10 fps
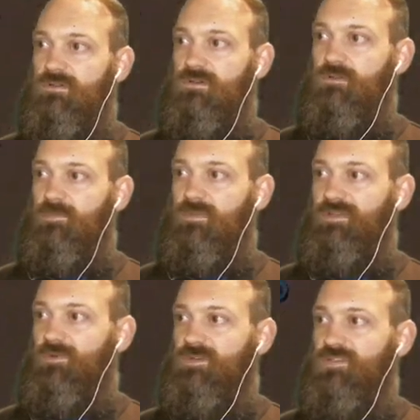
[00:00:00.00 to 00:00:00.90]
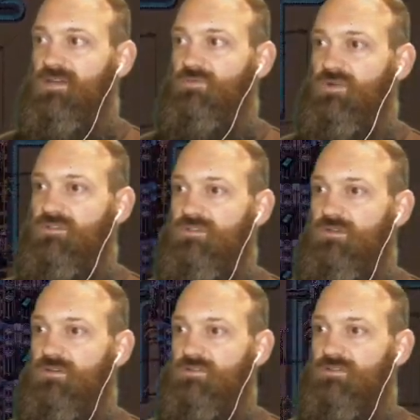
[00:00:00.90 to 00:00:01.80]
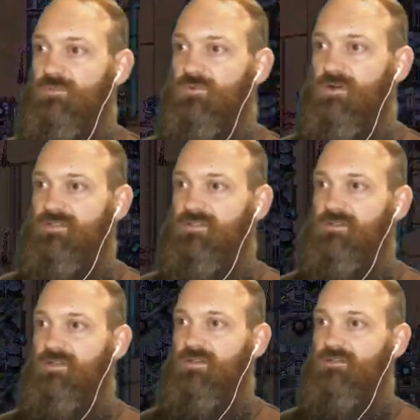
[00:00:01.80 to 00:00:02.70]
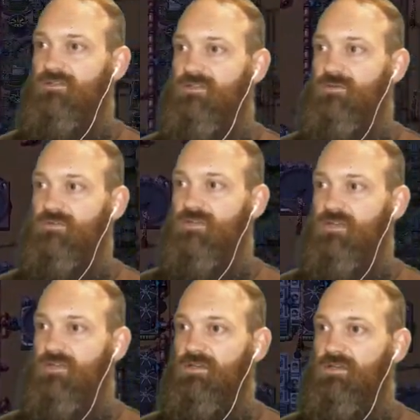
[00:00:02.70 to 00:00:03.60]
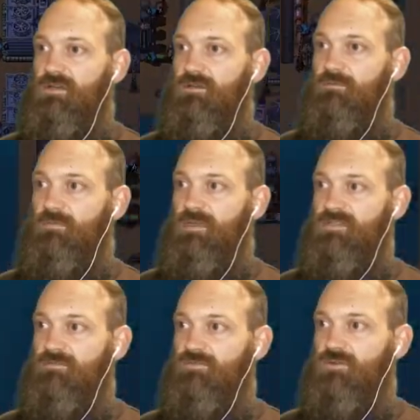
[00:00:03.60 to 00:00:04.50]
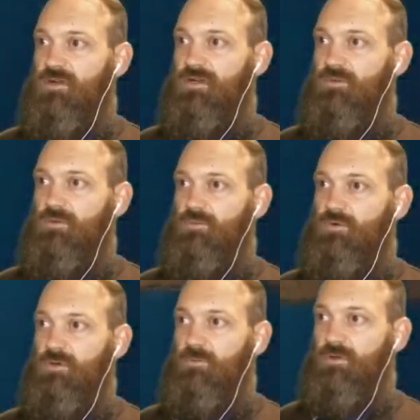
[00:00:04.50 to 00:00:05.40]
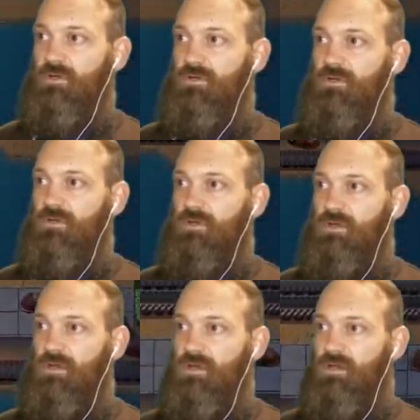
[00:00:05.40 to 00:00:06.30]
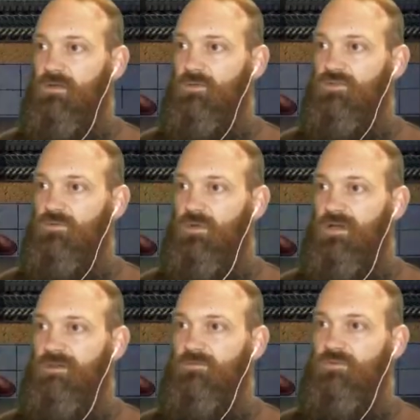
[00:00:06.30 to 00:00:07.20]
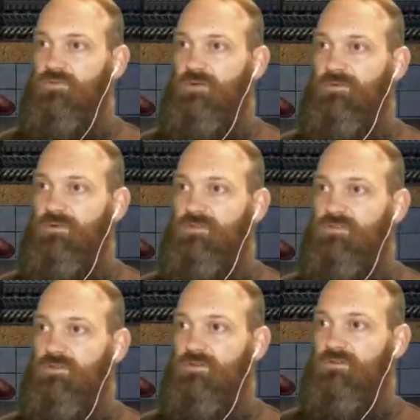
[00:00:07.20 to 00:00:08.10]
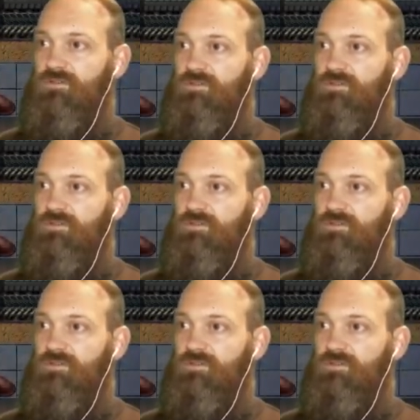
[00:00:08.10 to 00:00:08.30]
I believe we actually have red circuits, surprisingly, because that was a massive drain at one point. But we do have red circuits.